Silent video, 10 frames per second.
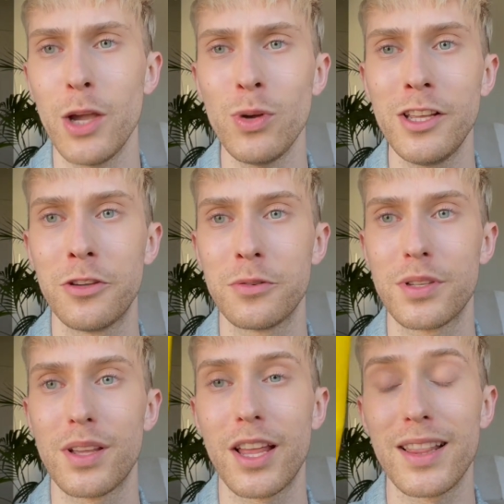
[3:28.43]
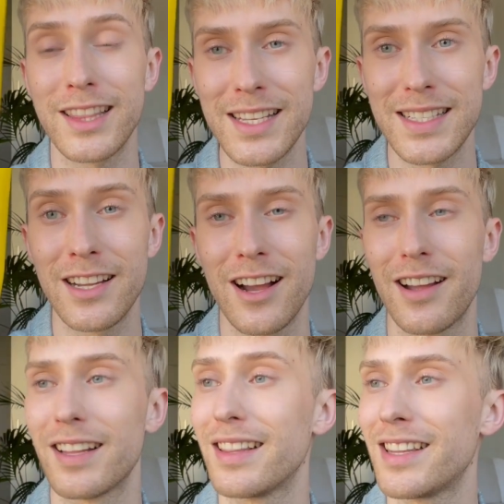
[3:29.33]
will use this guy
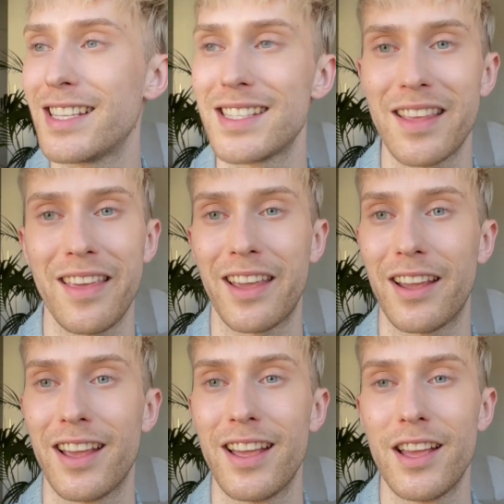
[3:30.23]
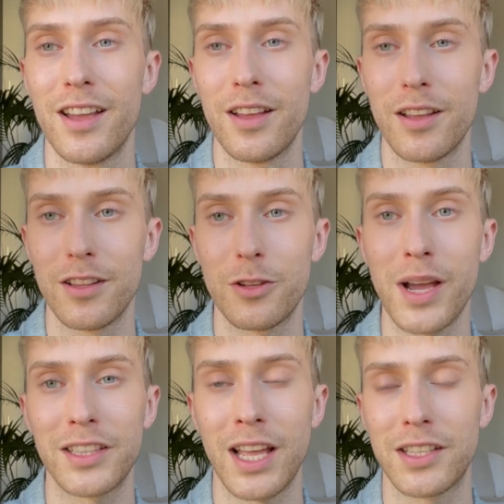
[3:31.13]
this thing to
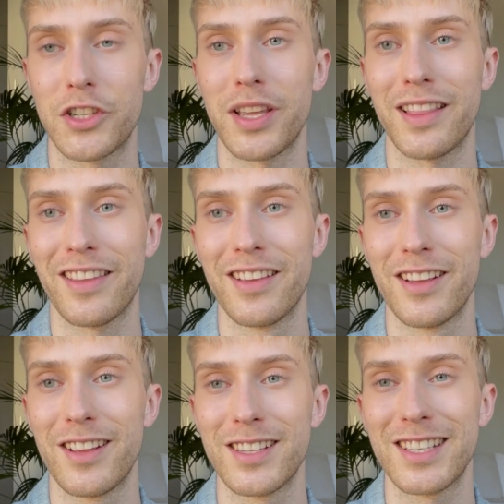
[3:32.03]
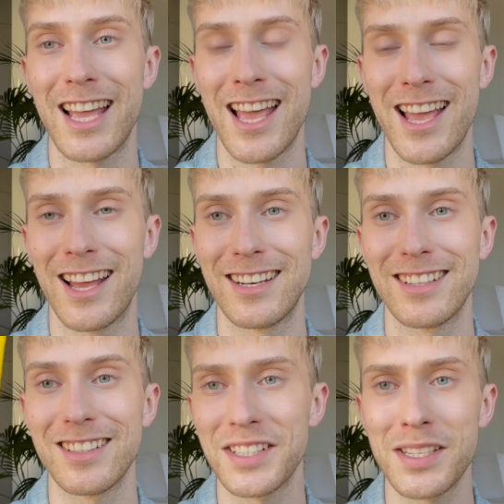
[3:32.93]
attach it
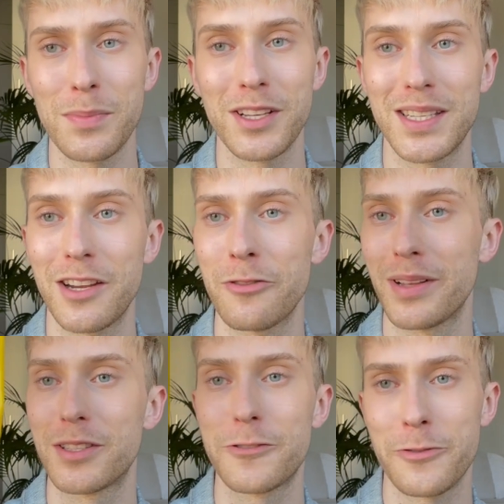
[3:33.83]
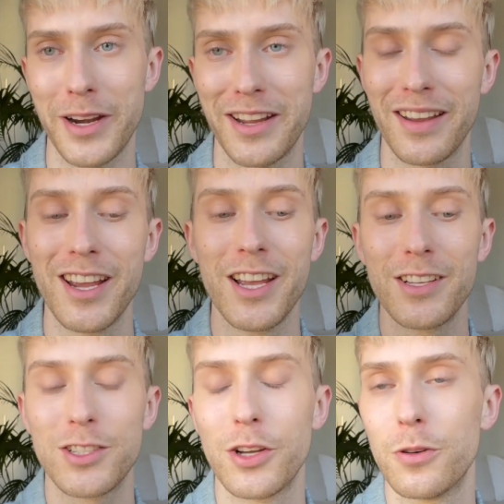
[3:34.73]
and this is my secret trick
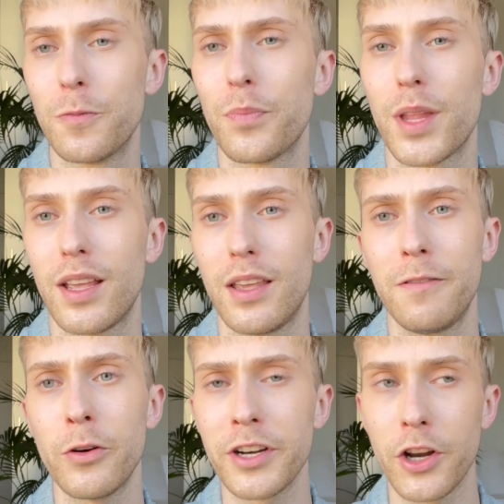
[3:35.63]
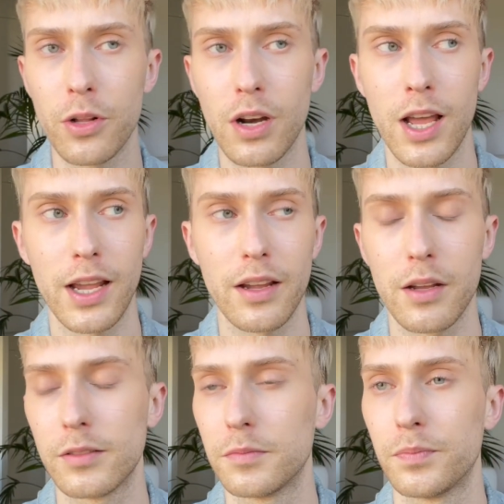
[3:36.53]
so if you're not like
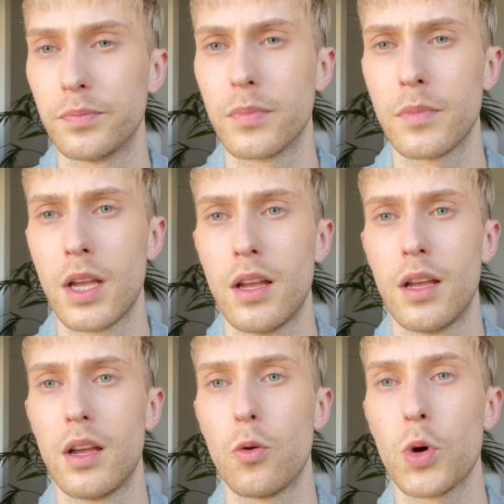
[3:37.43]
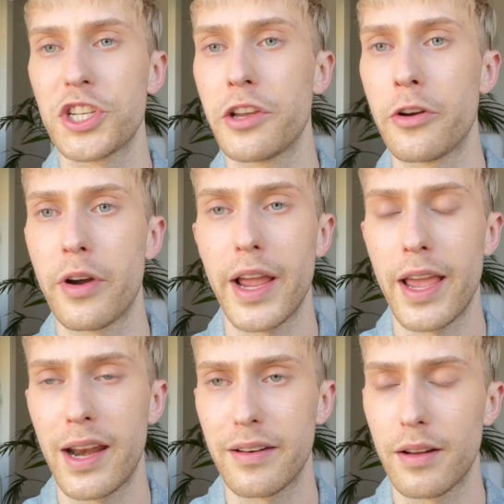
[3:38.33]
um, washing your
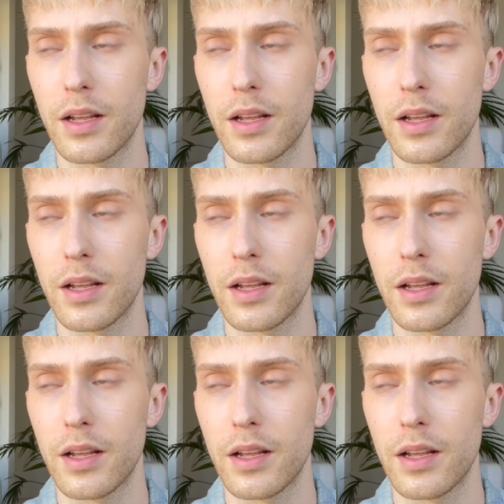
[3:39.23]
head